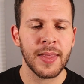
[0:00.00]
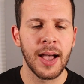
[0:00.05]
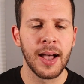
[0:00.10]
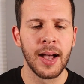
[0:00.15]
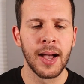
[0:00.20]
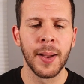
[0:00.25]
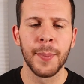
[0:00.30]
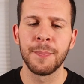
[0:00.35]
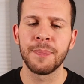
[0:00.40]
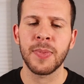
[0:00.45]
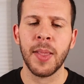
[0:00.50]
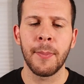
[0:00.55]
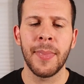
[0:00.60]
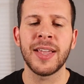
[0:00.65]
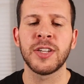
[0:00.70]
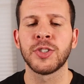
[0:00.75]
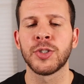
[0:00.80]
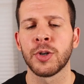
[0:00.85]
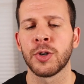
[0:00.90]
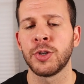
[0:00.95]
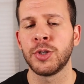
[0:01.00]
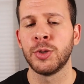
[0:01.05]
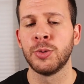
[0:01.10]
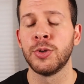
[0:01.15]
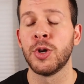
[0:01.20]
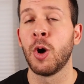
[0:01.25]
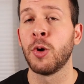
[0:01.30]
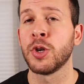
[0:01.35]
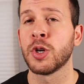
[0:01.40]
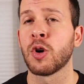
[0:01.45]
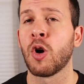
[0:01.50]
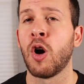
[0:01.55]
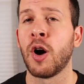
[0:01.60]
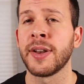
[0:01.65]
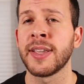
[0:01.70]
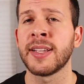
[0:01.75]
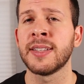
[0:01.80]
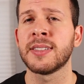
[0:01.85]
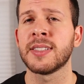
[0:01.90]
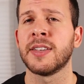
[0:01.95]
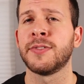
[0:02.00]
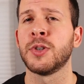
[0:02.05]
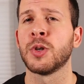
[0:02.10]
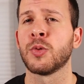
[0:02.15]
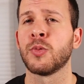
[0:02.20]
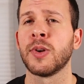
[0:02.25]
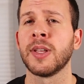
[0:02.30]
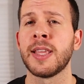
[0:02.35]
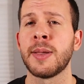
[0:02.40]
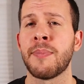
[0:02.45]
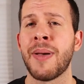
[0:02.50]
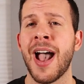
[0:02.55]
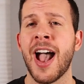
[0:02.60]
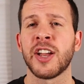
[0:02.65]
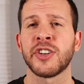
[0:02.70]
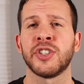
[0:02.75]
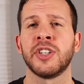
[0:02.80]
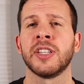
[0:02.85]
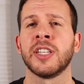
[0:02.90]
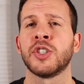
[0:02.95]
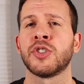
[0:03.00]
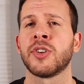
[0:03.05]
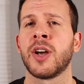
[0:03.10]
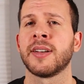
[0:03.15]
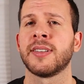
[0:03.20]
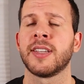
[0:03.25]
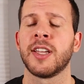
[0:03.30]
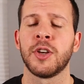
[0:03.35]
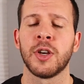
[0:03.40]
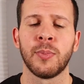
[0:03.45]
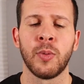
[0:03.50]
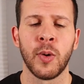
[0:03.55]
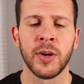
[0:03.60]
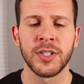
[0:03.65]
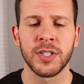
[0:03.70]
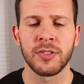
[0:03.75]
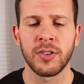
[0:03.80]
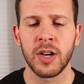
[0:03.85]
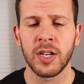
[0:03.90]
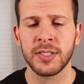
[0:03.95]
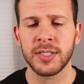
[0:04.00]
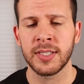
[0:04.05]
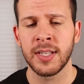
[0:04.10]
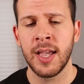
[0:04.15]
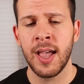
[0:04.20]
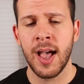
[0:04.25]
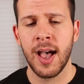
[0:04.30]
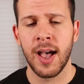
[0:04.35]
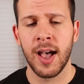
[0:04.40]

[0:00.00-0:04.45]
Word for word: Um, make sure you know your audience if you're really passionately trying to get your point across.